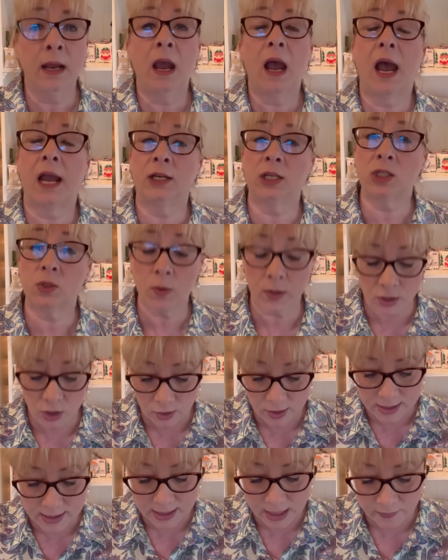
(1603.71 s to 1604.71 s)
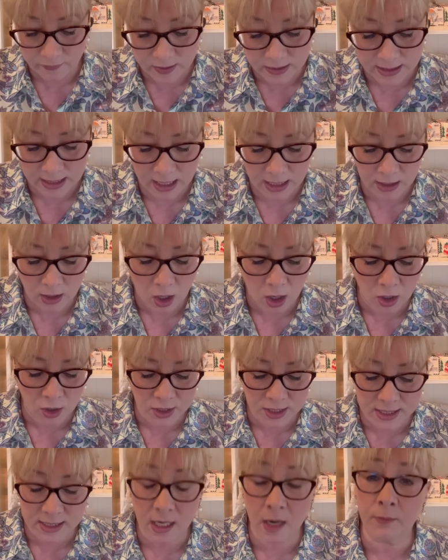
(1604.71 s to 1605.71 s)
I just want you to save the date. Our
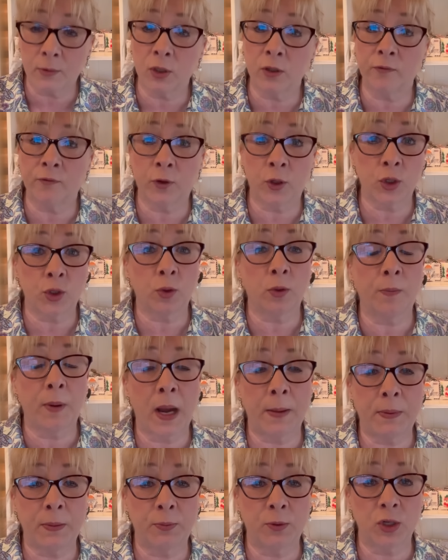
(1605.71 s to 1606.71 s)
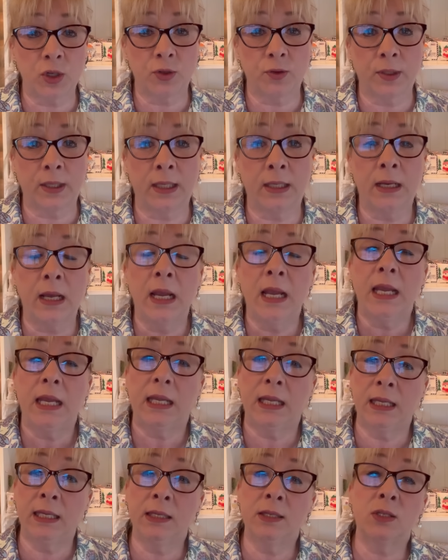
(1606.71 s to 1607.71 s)
summer virtual pop-up retreat
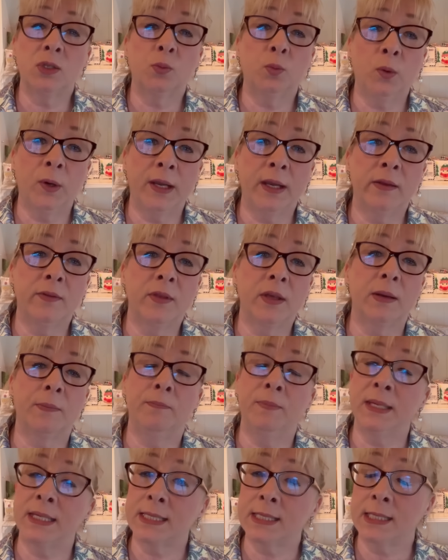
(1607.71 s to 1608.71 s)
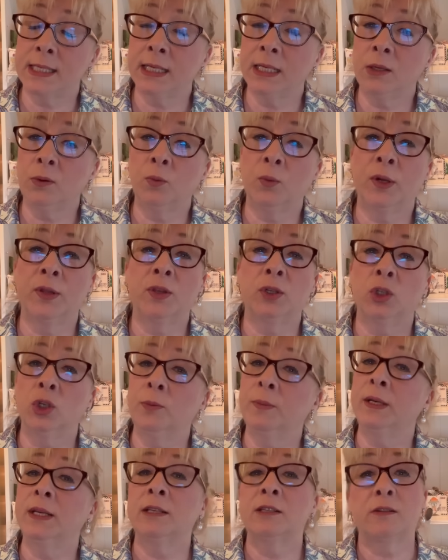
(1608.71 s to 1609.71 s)
is with Misty with
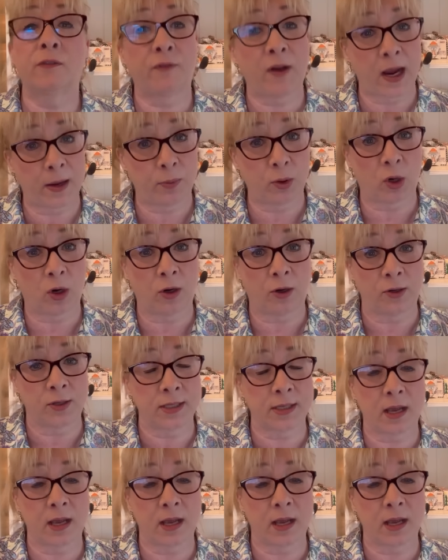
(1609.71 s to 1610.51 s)
Luminous Fiber Arts.